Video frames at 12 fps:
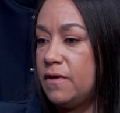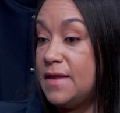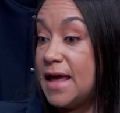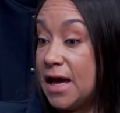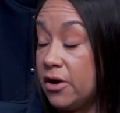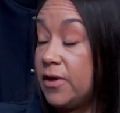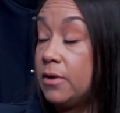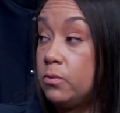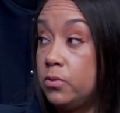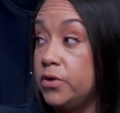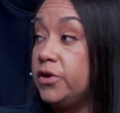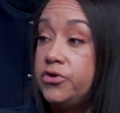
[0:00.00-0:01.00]
now they
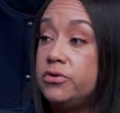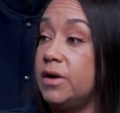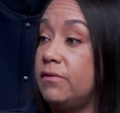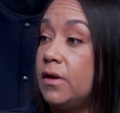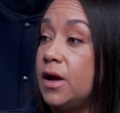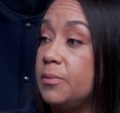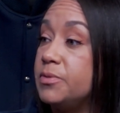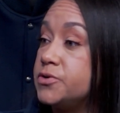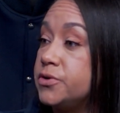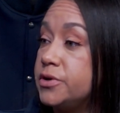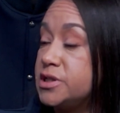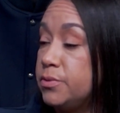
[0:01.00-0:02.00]
really do have a lot of
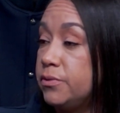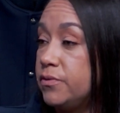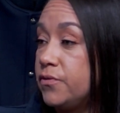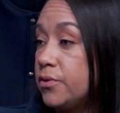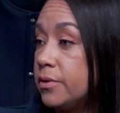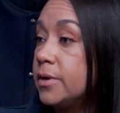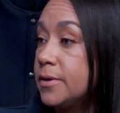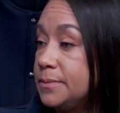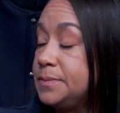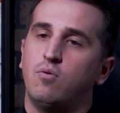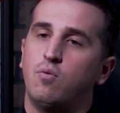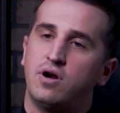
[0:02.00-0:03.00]
opportunities moving forward.
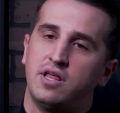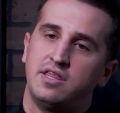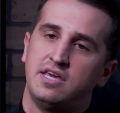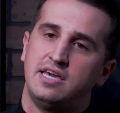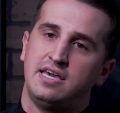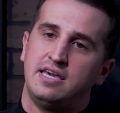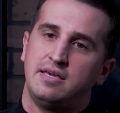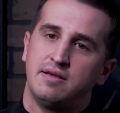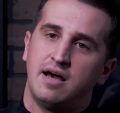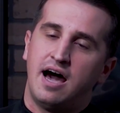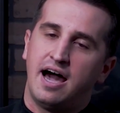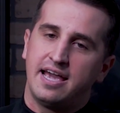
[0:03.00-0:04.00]
One of the
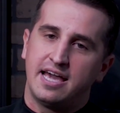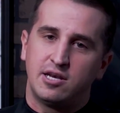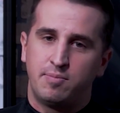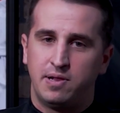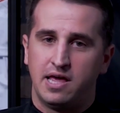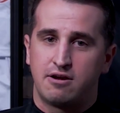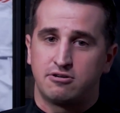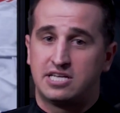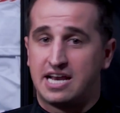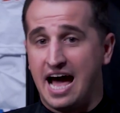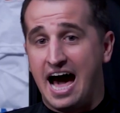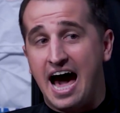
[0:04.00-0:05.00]
high-end players
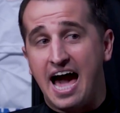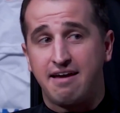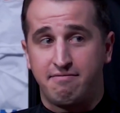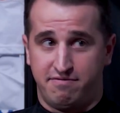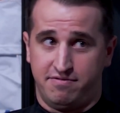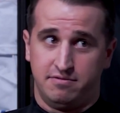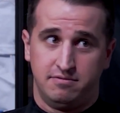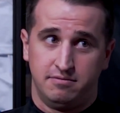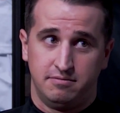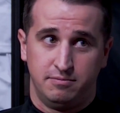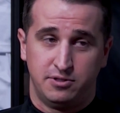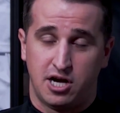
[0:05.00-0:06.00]
that
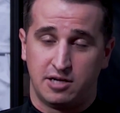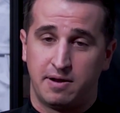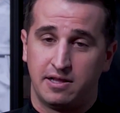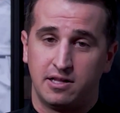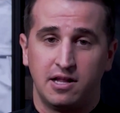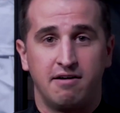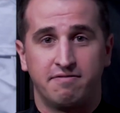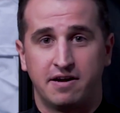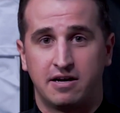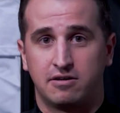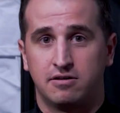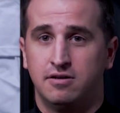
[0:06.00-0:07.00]
we talked about a little off
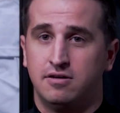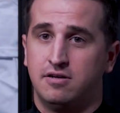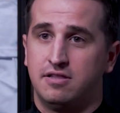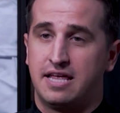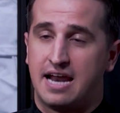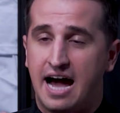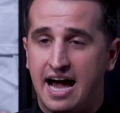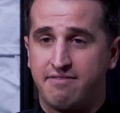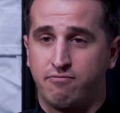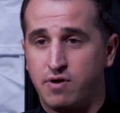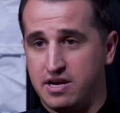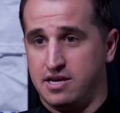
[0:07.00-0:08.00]
air, that
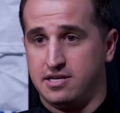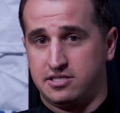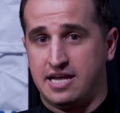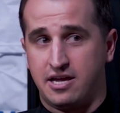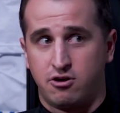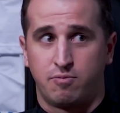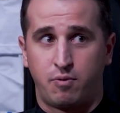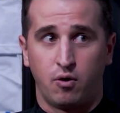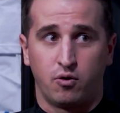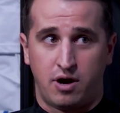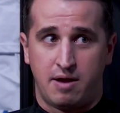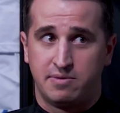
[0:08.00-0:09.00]
I've witnessed at your
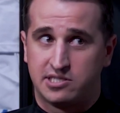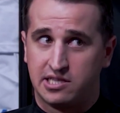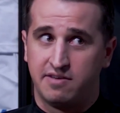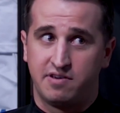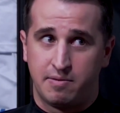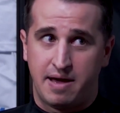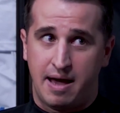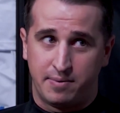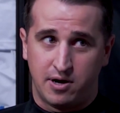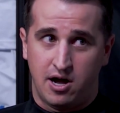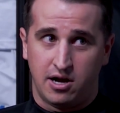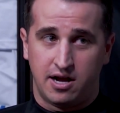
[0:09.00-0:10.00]
program is Olivia
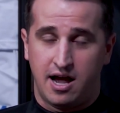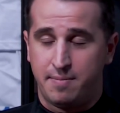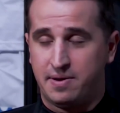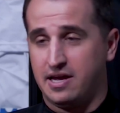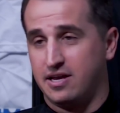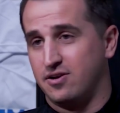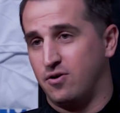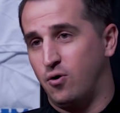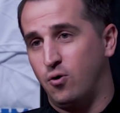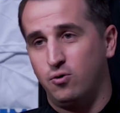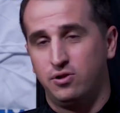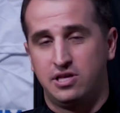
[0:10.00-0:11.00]
Babcock. I mean,
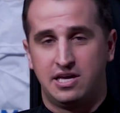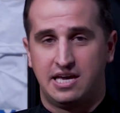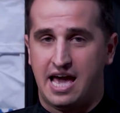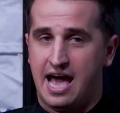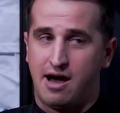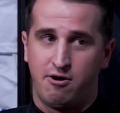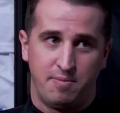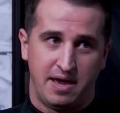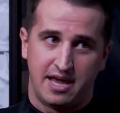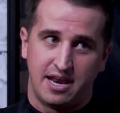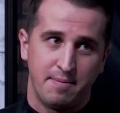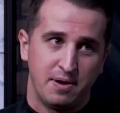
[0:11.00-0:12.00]
holy cow, man. I